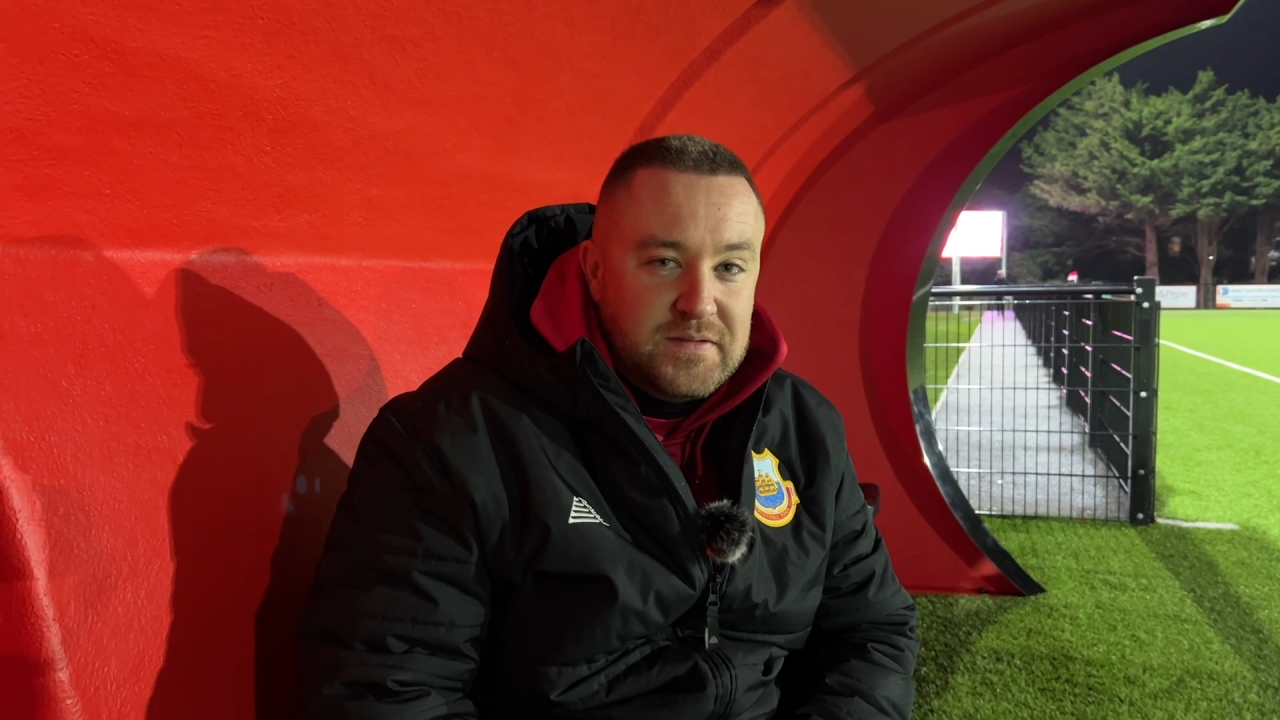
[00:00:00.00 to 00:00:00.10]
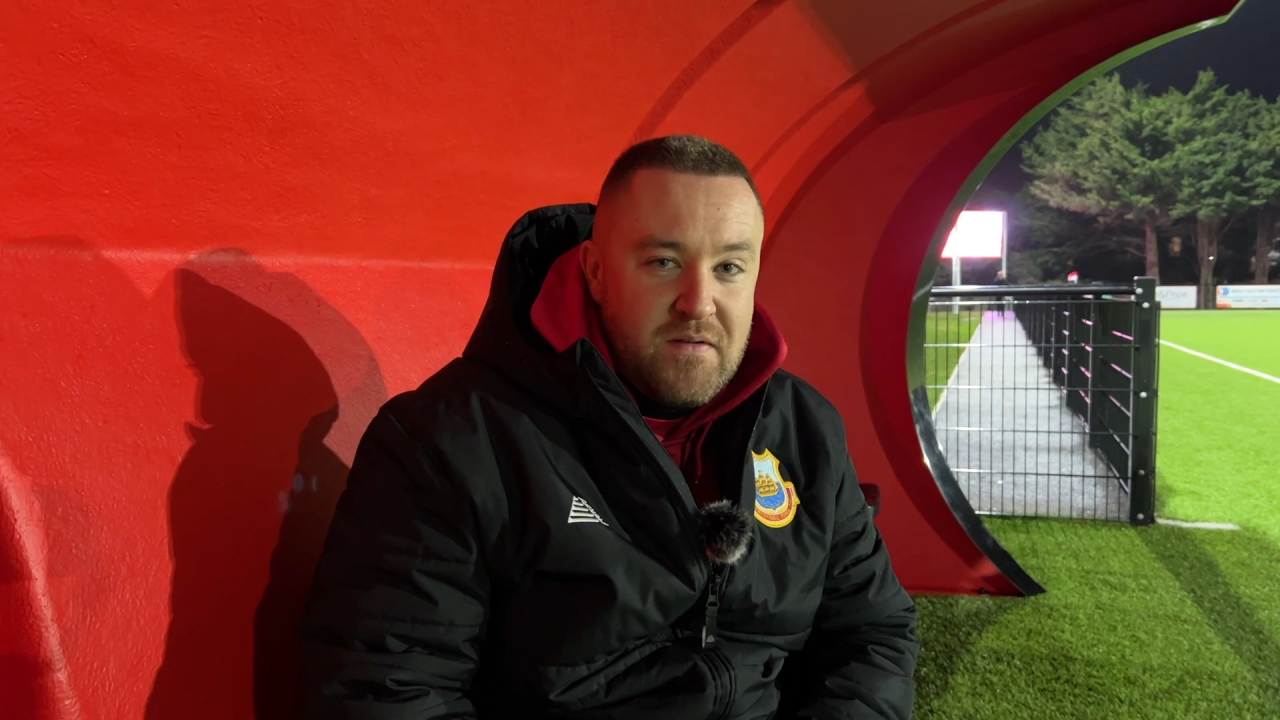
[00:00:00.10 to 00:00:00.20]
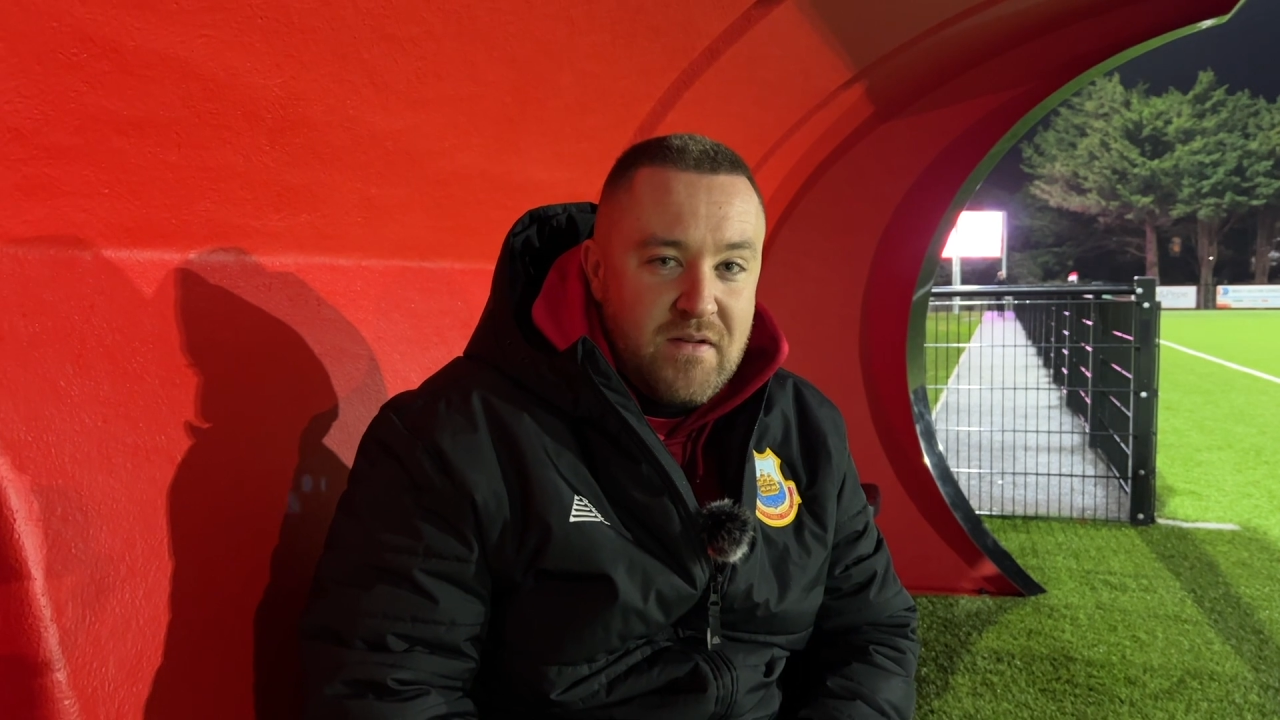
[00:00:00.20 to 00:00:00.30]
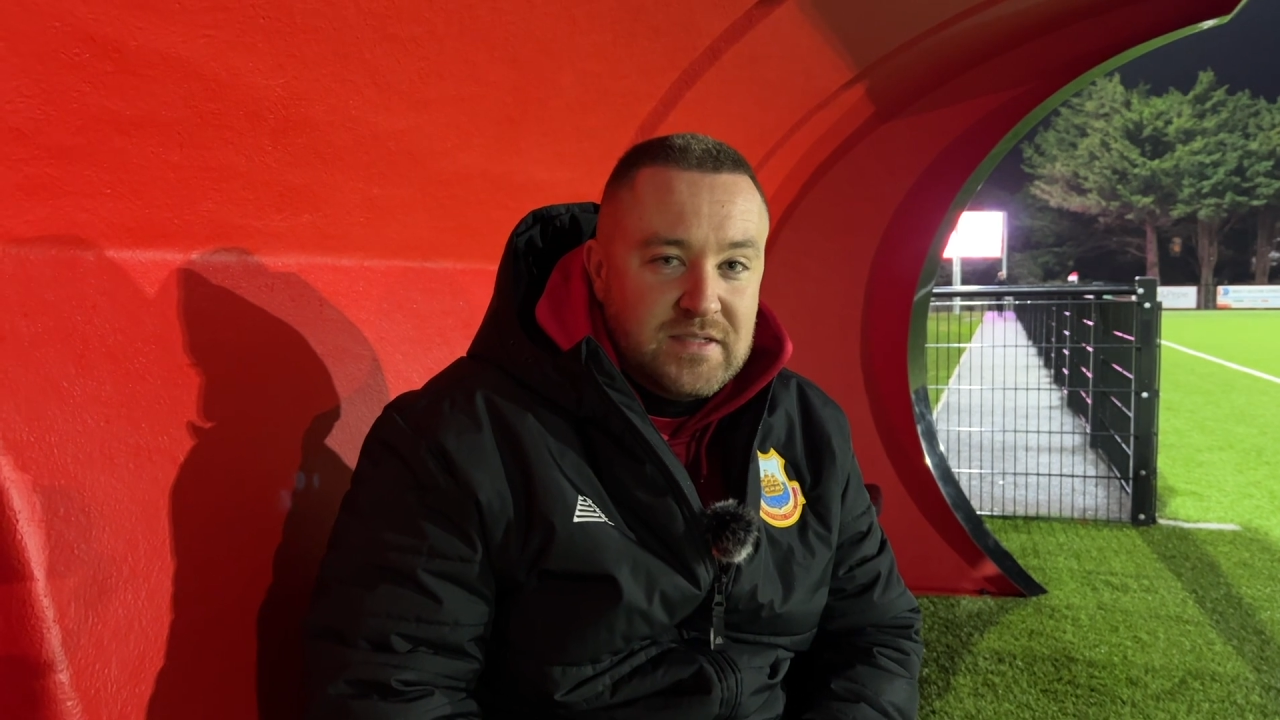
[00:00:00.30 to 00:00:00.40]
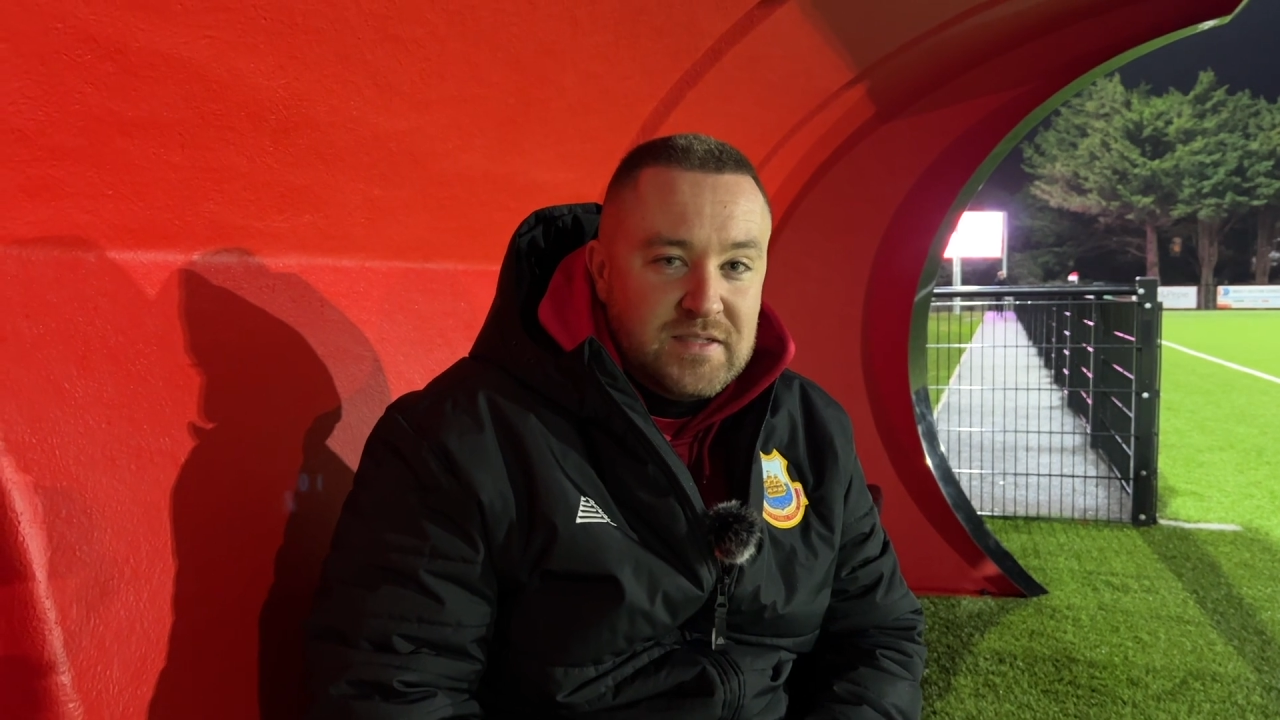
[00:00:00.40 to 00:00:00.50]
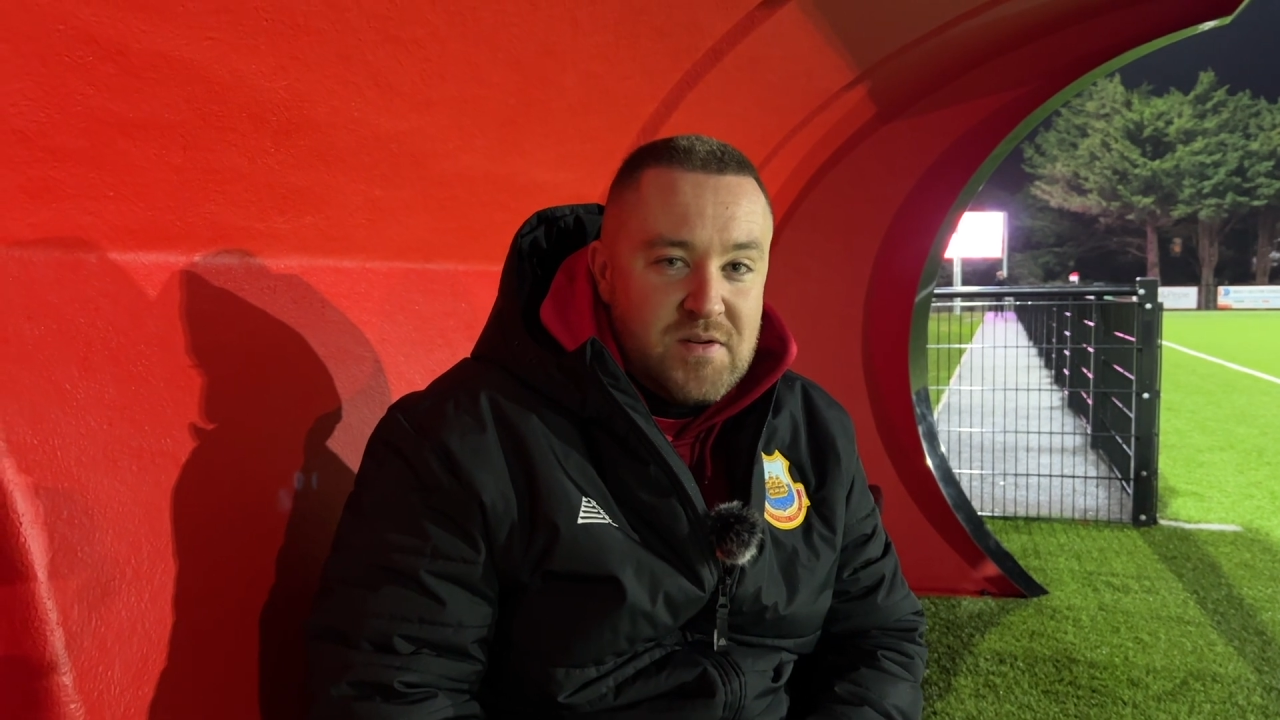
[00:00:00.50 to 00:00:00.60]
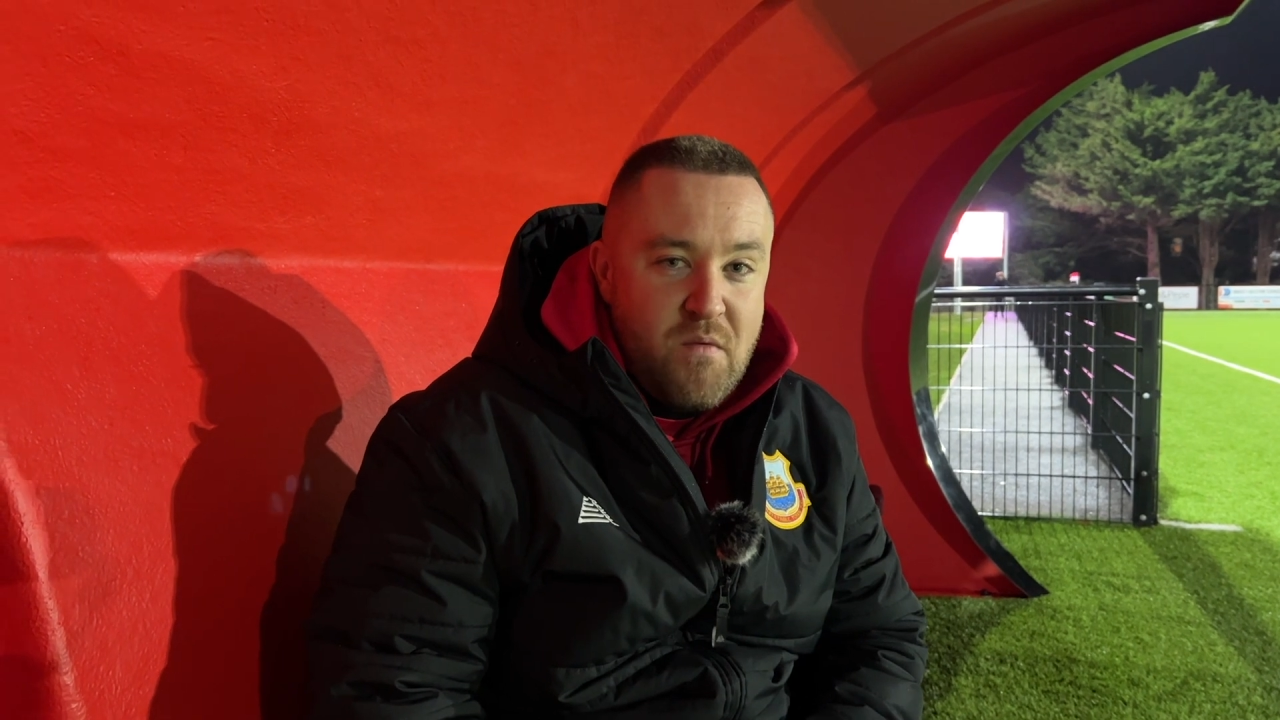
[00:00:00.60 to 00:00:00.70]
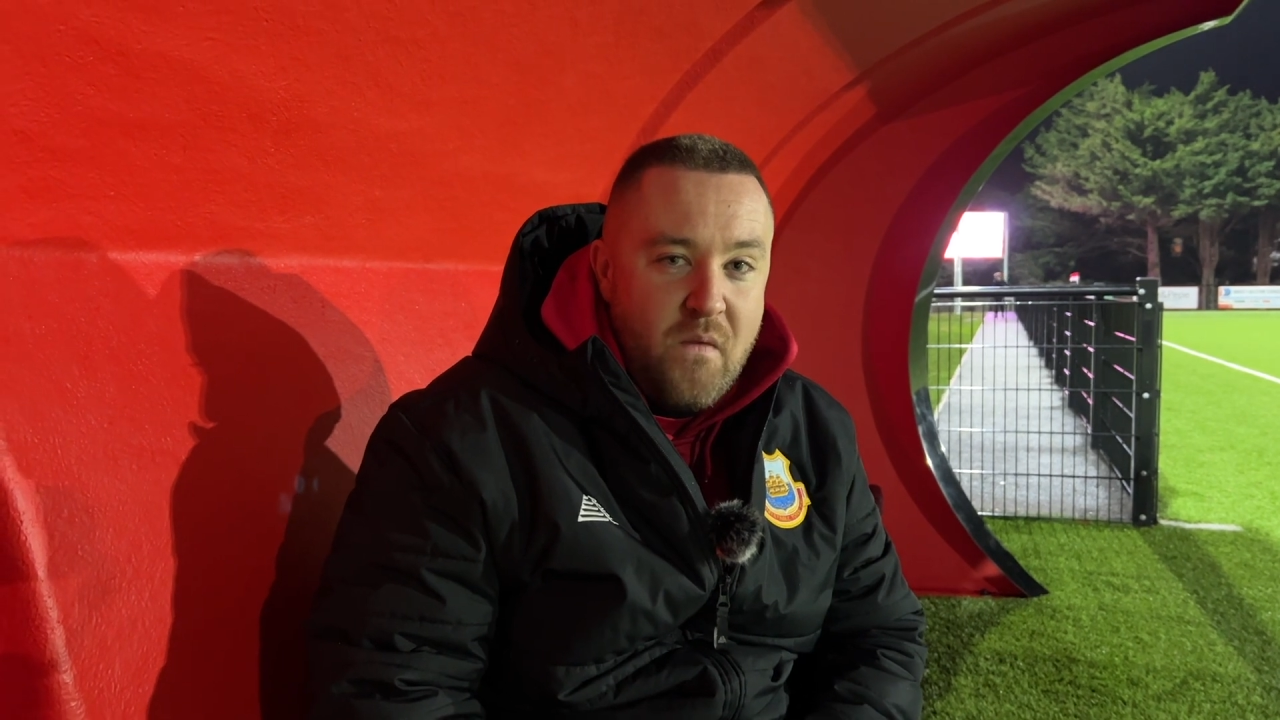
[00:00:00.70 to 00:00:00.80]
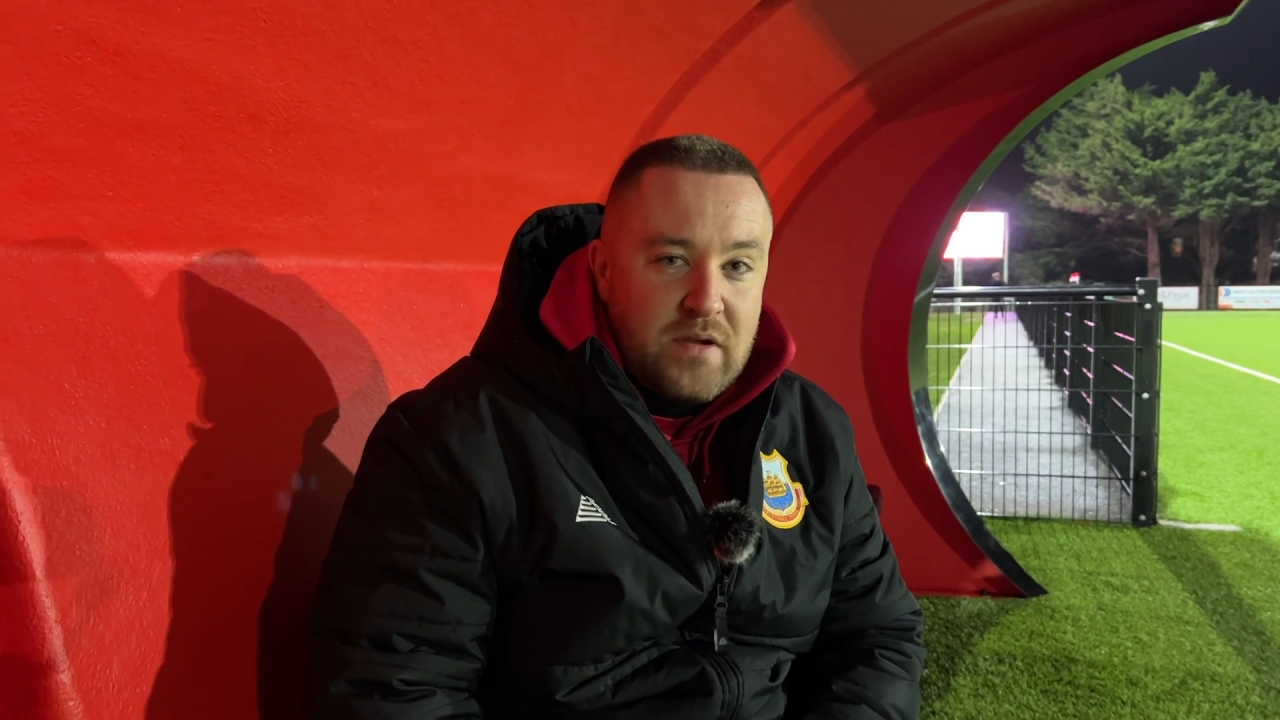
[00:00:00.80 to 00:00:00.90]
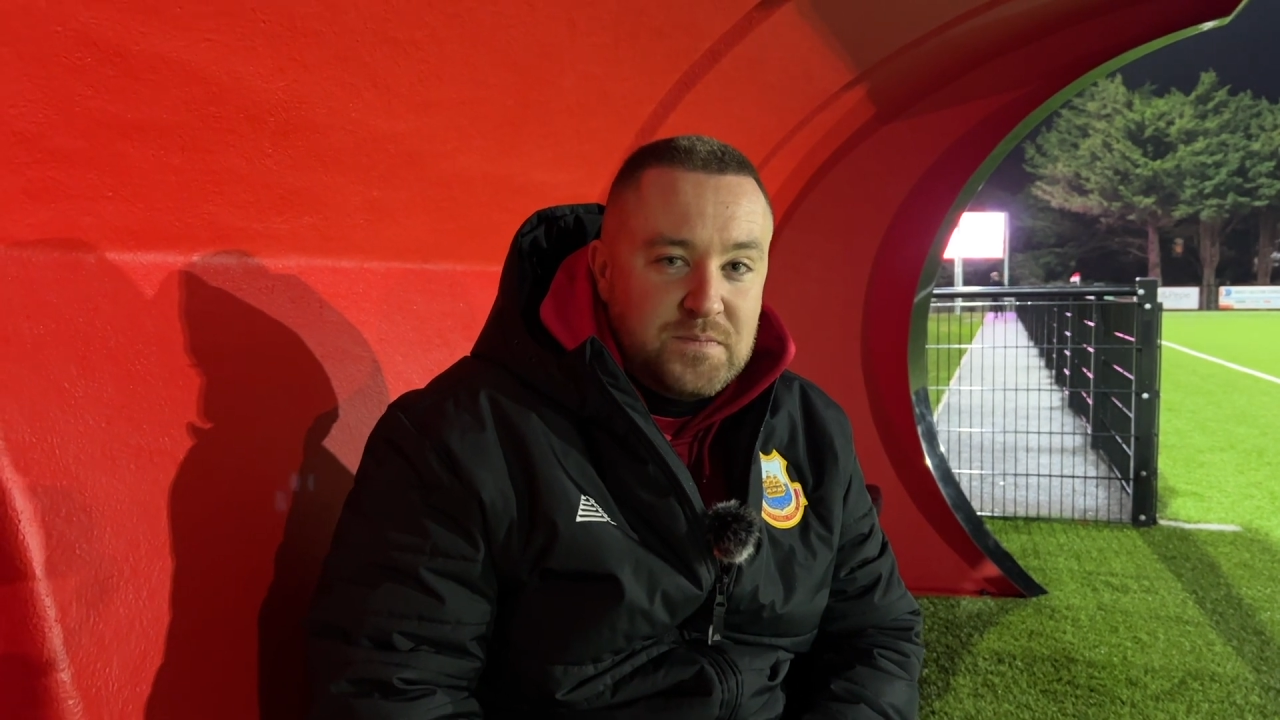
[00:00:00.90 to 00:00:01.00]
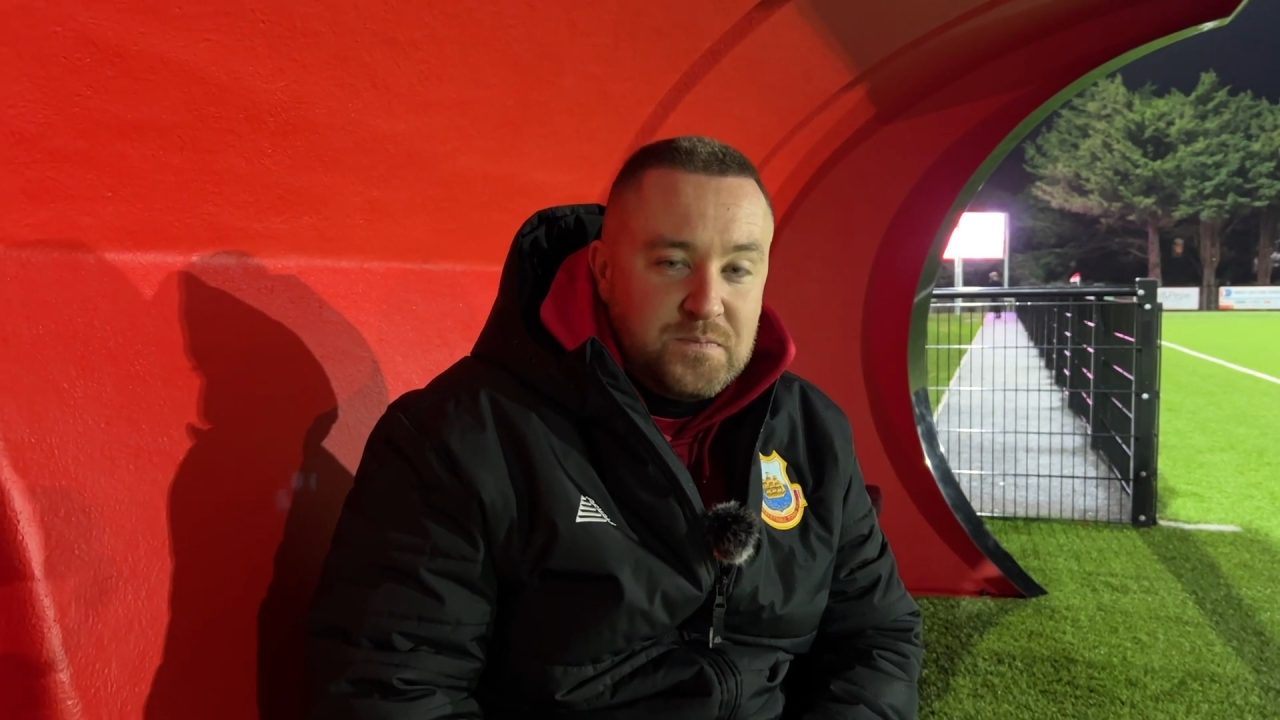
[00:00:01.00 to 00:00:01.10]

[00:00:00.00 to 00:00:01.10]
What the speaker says: and then we've got another close game